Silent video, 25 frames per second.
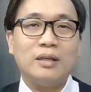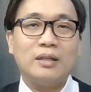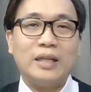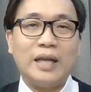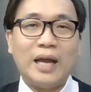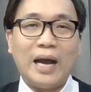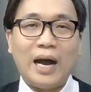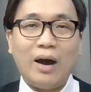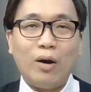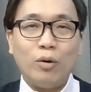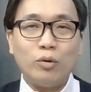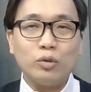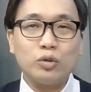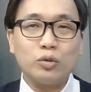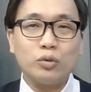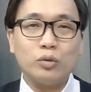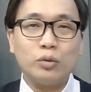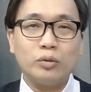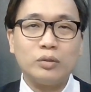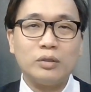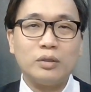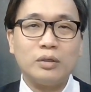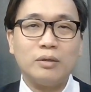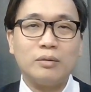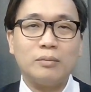There are
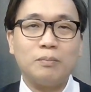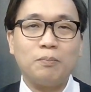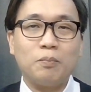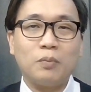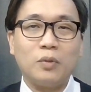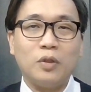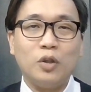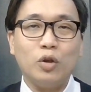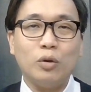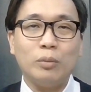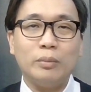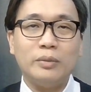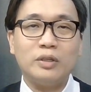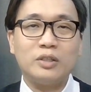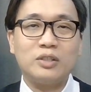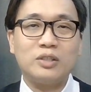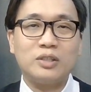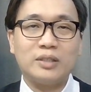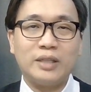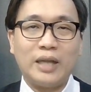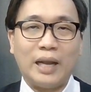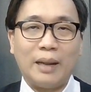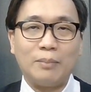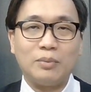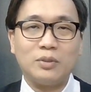also numerous
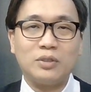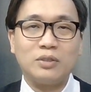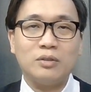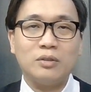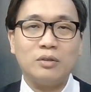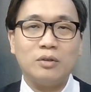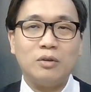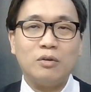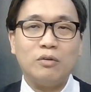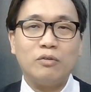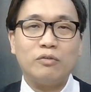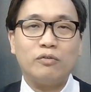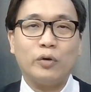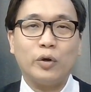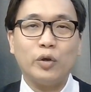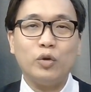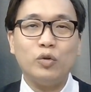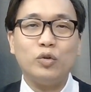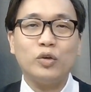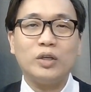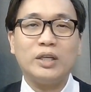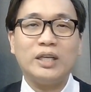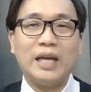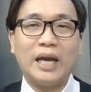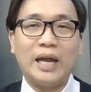steps for you
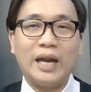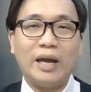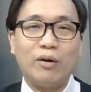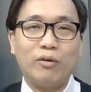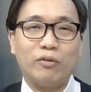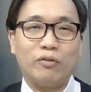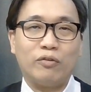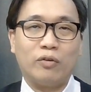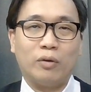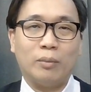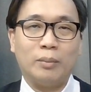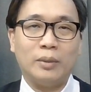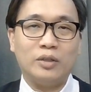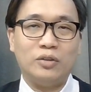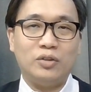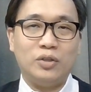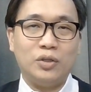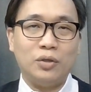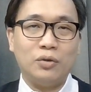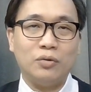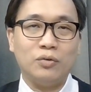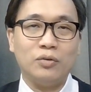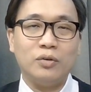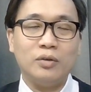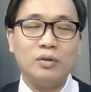to get out from a
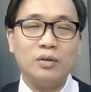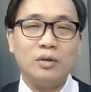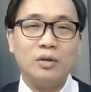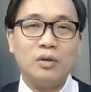deal,